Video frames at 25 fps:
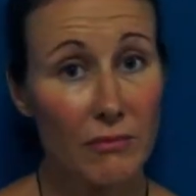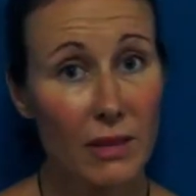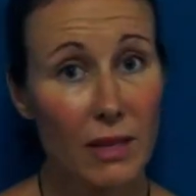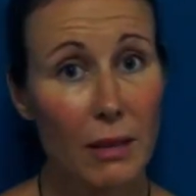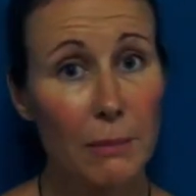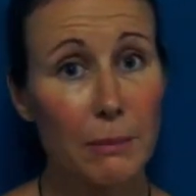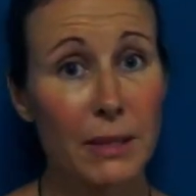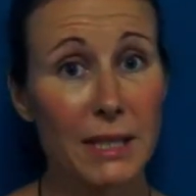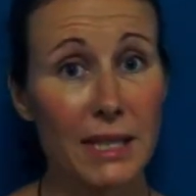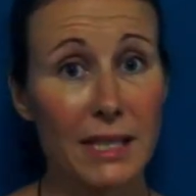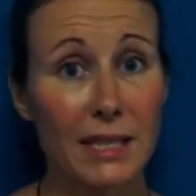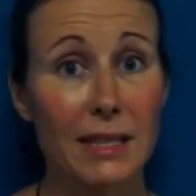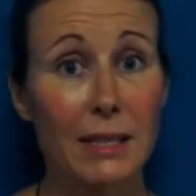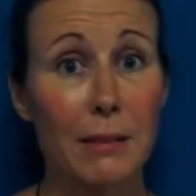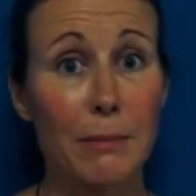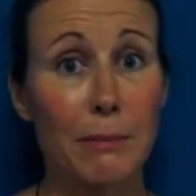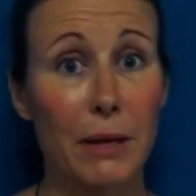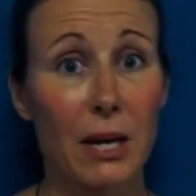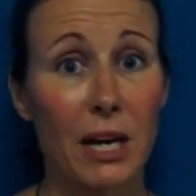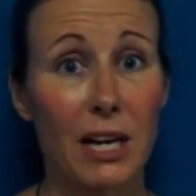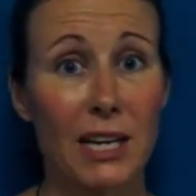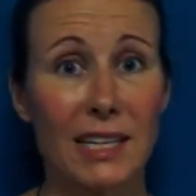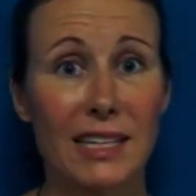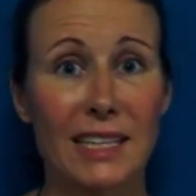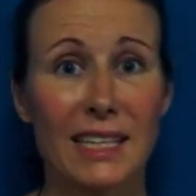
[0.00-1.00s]
But in the
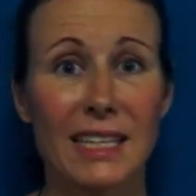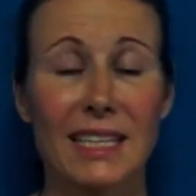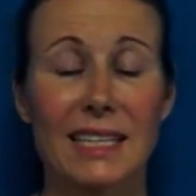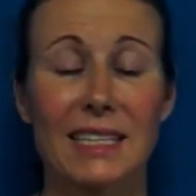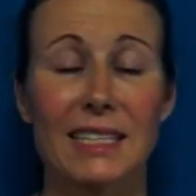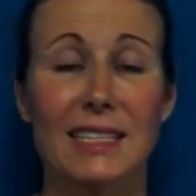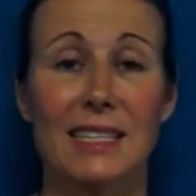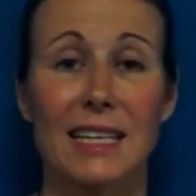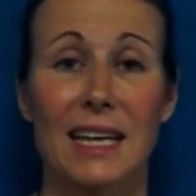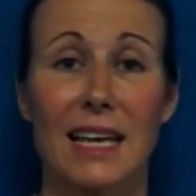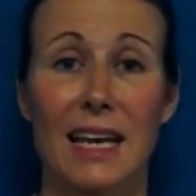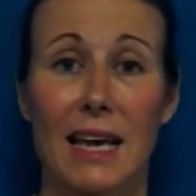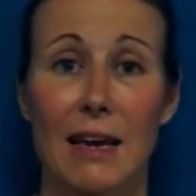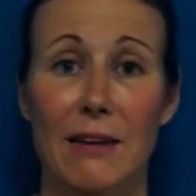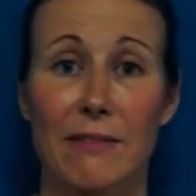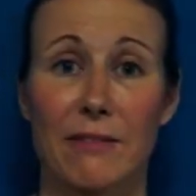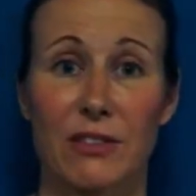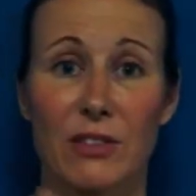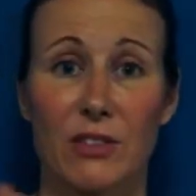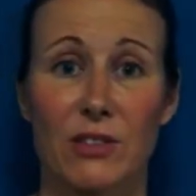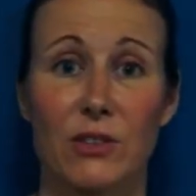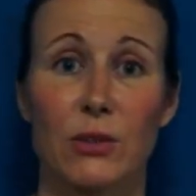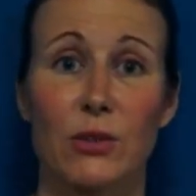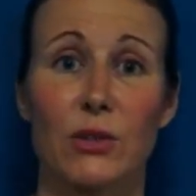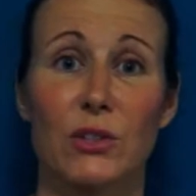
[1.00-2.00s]
Balinese, they have
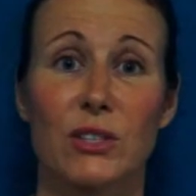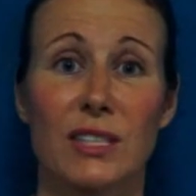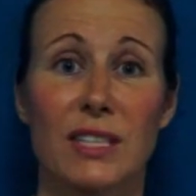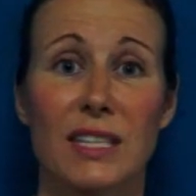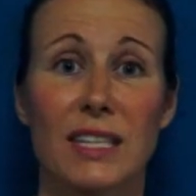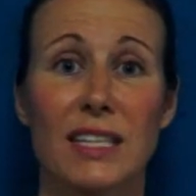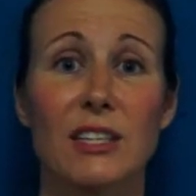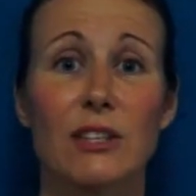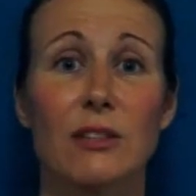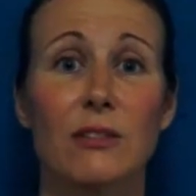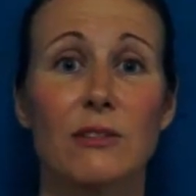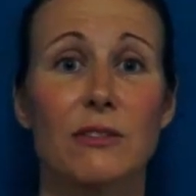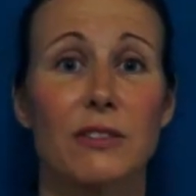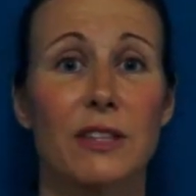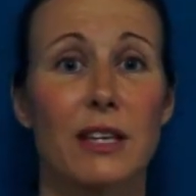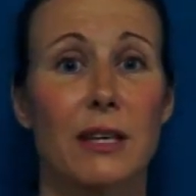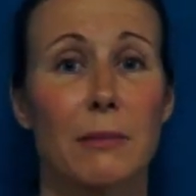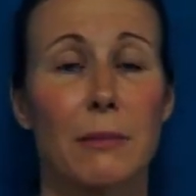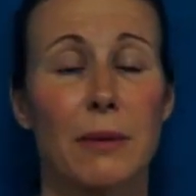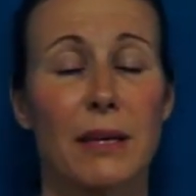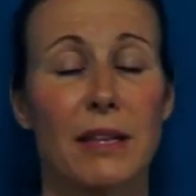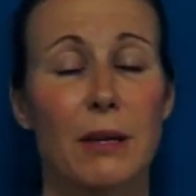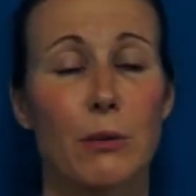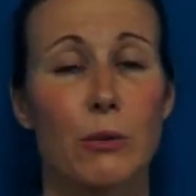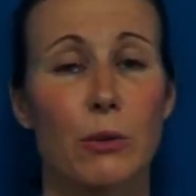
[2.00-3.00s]
13 of them,
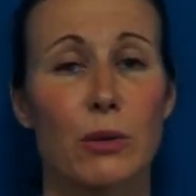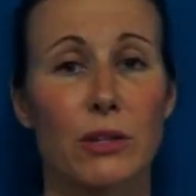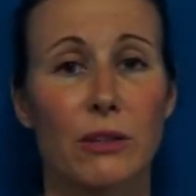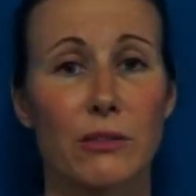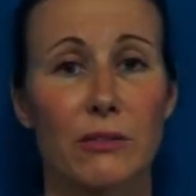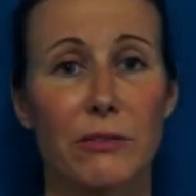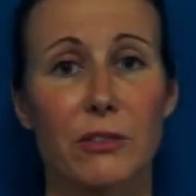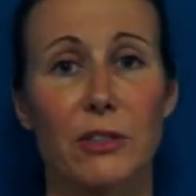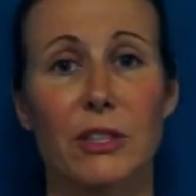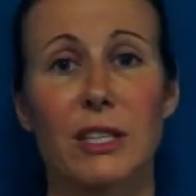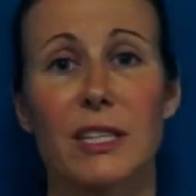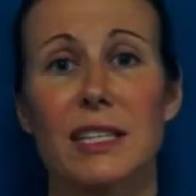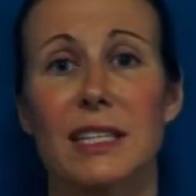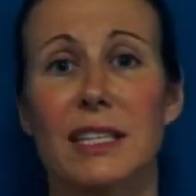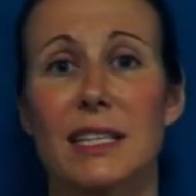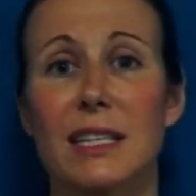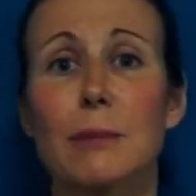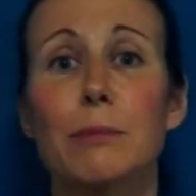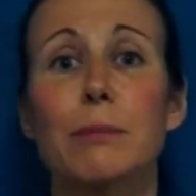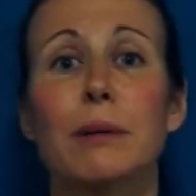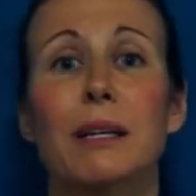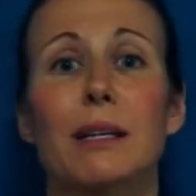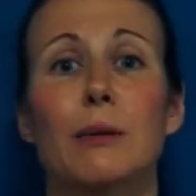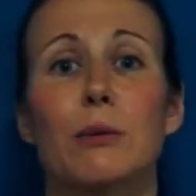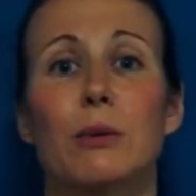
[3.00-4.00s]
and they work very
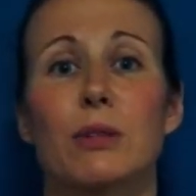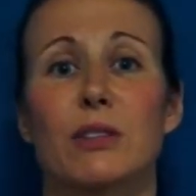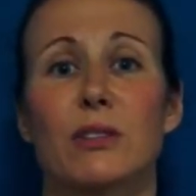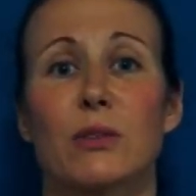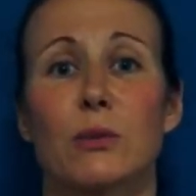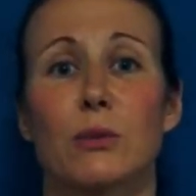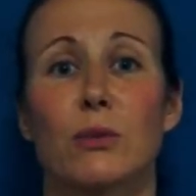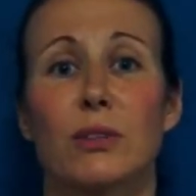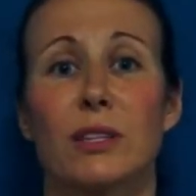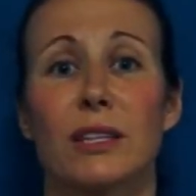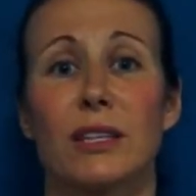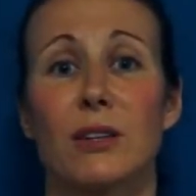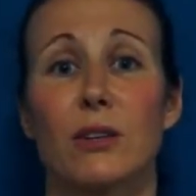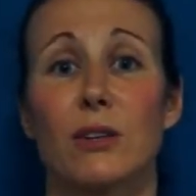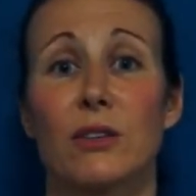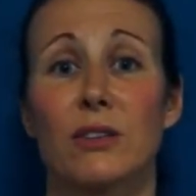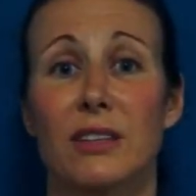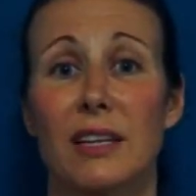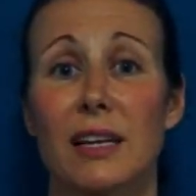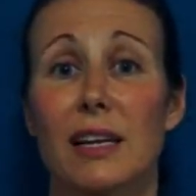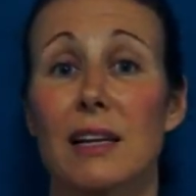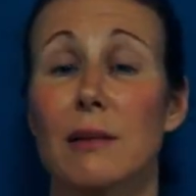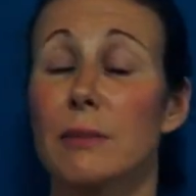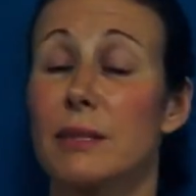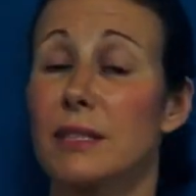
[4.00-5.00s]
deeply with all the earth
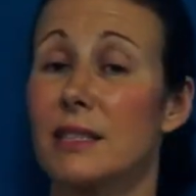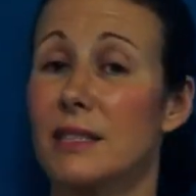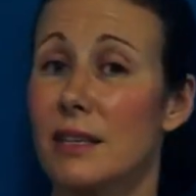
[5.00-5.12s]
elements.